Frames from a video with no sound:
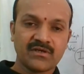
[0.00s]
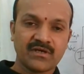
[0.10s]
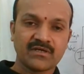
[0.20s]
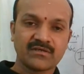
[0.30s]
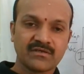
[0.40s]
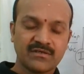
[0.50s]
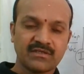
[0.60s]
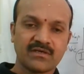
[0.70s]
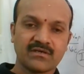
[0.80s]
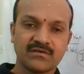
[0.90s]
and
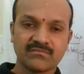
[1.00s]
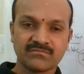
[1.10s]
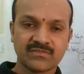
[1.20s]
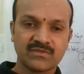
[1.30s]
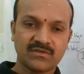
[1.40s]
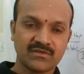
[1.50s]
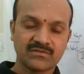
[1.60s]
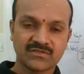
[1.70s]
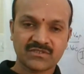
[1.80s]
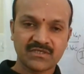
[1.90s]
the
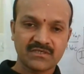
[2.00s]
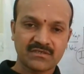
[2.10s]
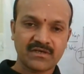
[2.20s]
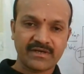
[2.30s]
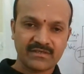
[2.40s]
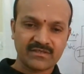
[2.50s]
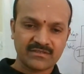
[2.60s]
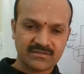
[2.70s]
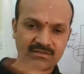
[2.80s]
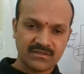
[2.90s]
street light, that
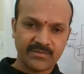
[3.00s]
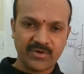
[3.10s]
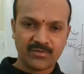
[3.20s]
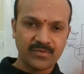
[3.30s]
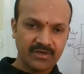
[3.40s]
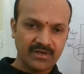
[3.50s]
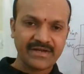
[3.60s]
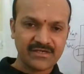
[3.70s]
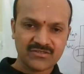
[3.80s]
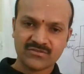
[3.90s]
is in the apartment
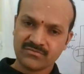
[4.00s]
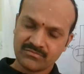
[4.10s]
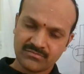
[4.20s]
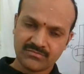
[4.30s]
lights,